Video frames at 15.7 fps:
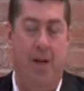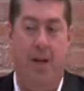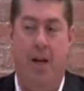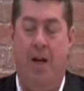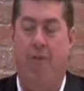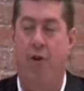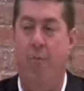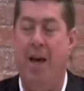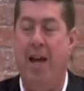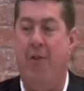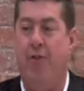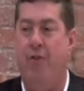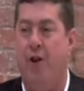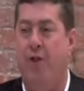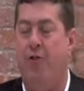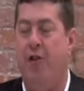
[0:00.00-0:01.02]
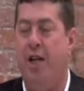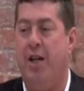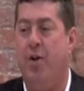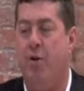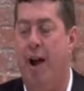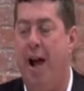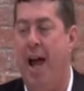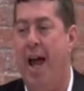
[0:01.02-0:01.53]
If you make 50
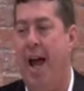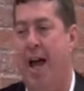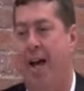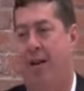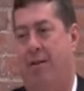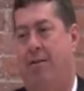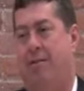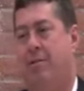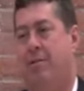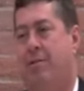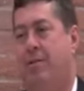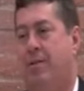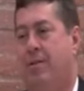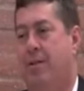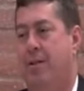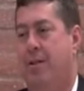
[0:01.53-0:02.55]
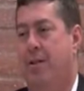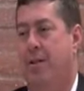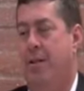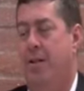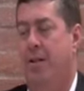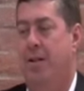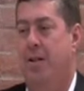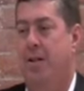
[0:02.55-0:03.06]
grand
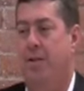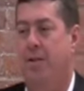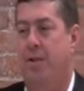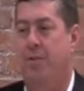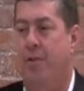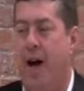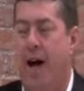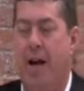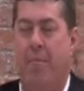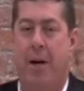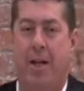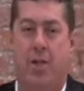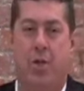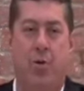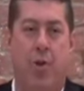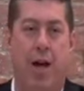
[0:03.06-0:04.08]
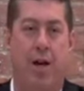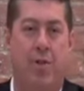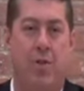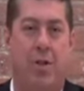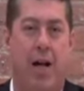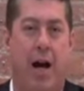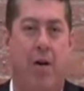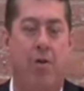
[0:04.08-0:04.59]
divided by
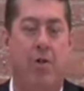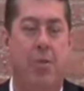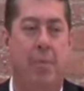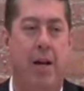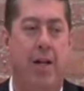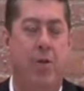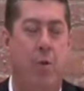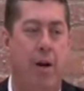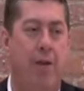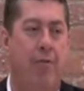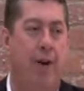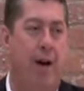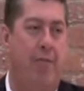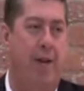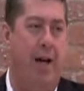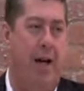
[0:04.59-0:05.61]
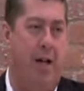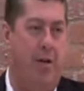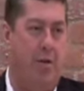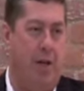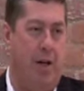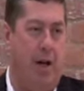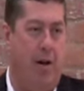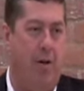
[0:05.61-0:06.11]
2,000 hours, you make
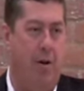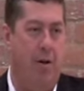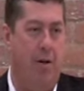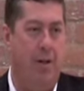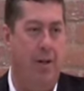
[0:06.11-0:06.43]
$25 an hour.